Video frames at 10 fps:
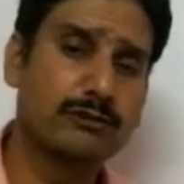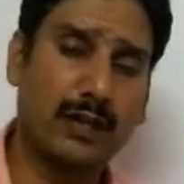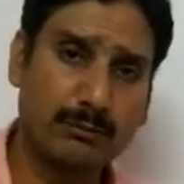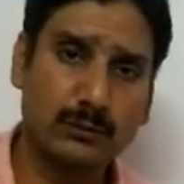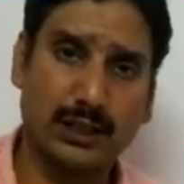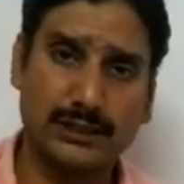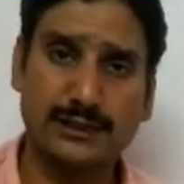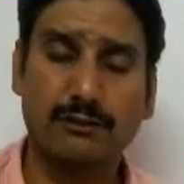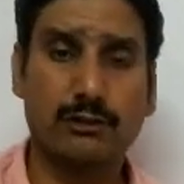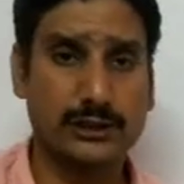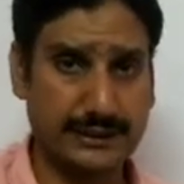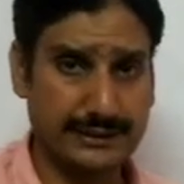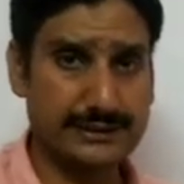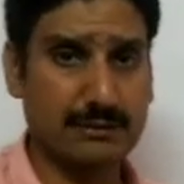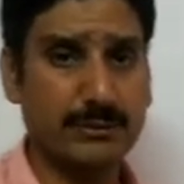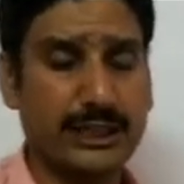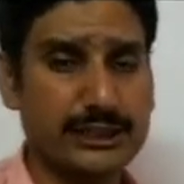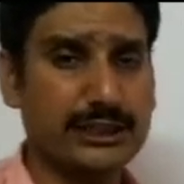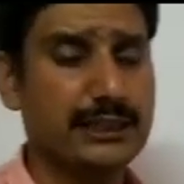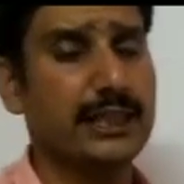formulas for series
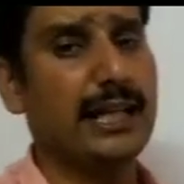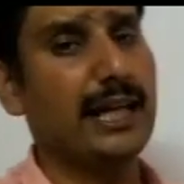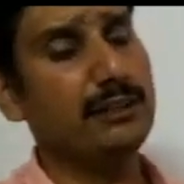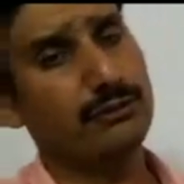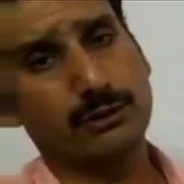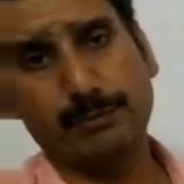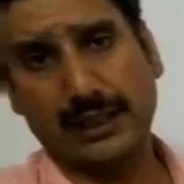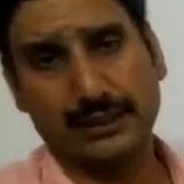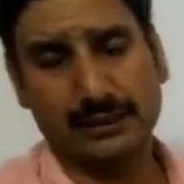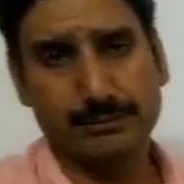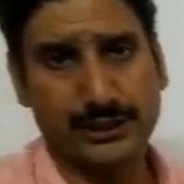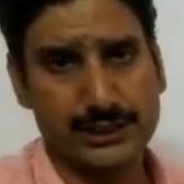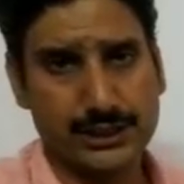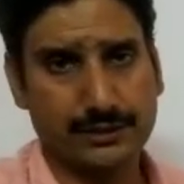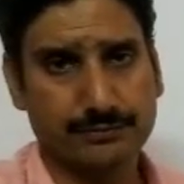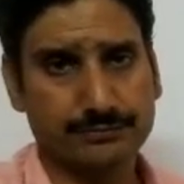combination and for parallel combination.